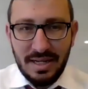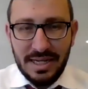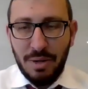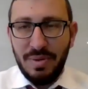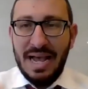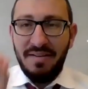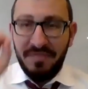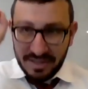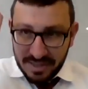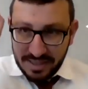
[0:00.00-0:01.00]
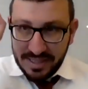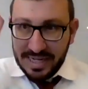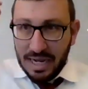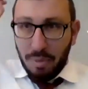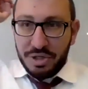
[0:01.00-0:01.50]
You know, we have the
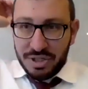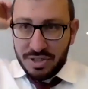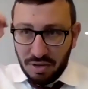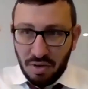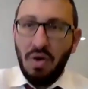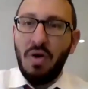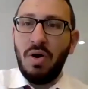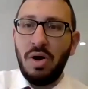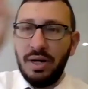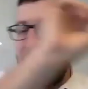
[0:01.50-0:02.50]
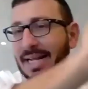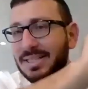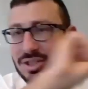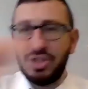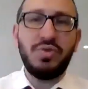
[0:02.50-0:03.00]
tekiah, which is the long and
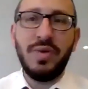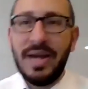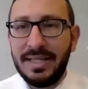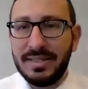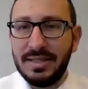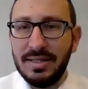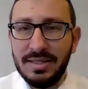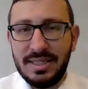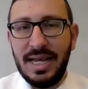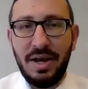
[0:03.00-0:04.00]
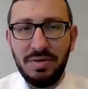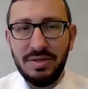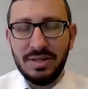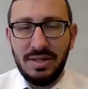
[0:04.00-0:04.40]
straight sound.